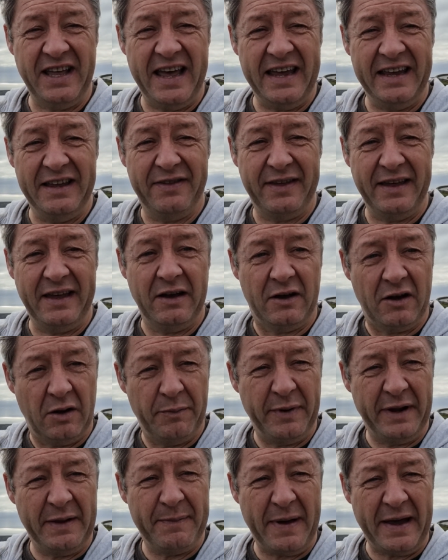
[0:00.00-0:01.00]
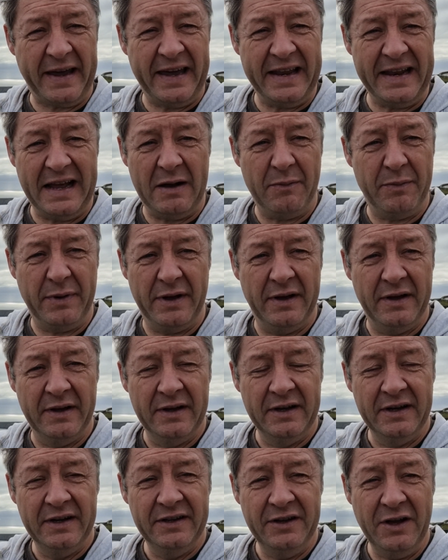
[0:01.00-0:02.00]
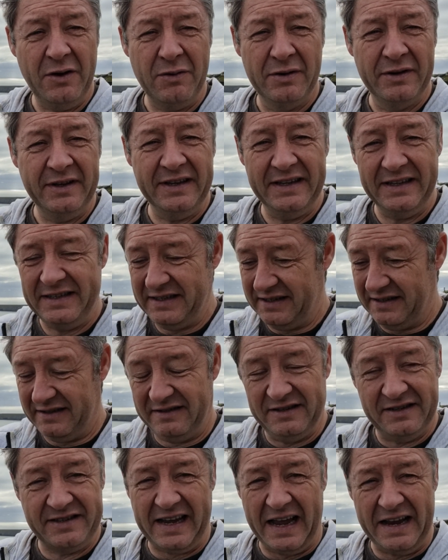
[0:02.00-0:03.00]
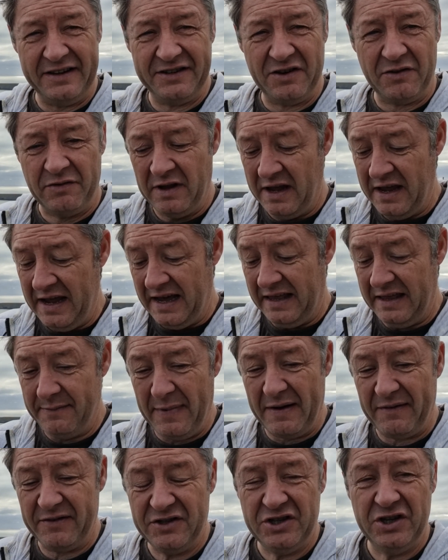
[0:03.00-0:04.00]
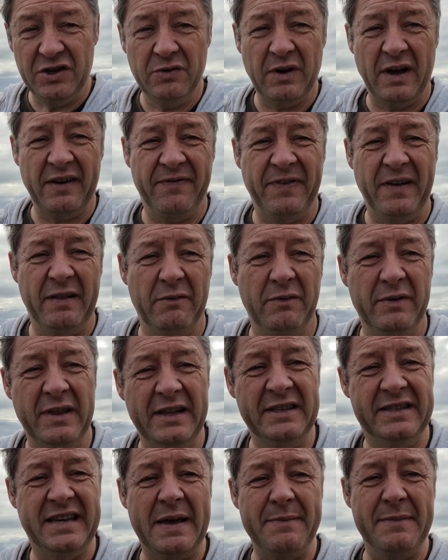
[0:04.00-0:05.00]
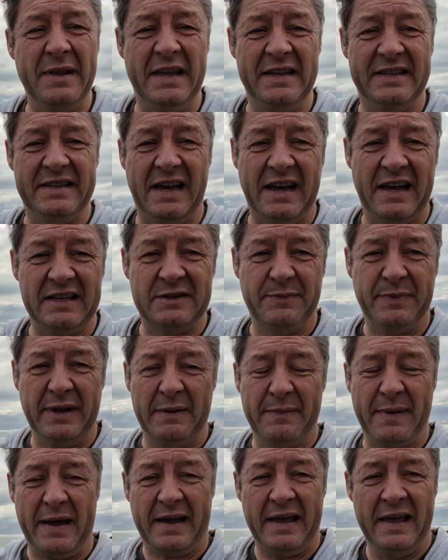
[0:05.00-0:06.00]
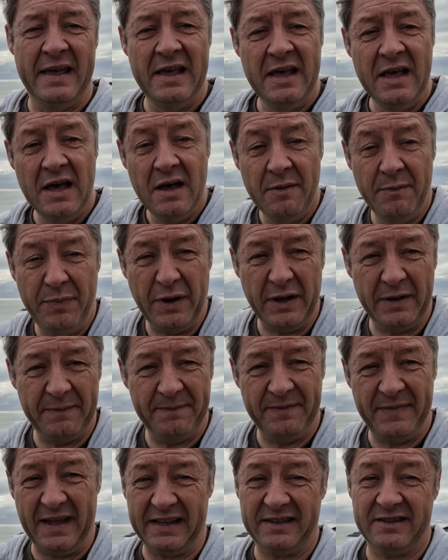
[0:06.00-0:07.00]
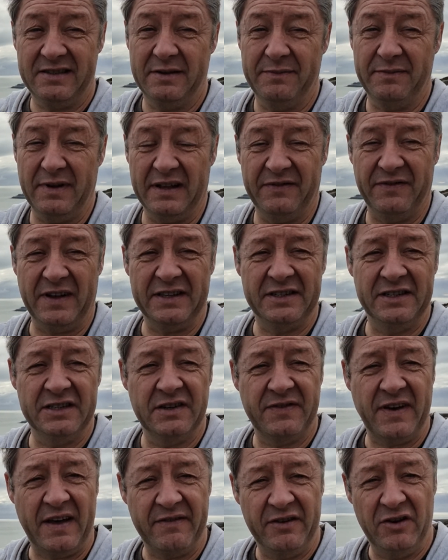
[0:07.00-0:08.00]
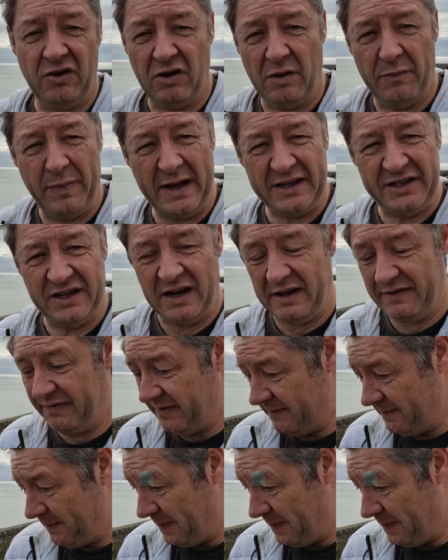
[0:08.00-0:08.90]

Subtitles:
You think I've got to bring it back in now, but no, it's just carries on. And the Mavic 2, I felt within 10 minutes I had to bring it back. But that's the advantage of having longer battery life.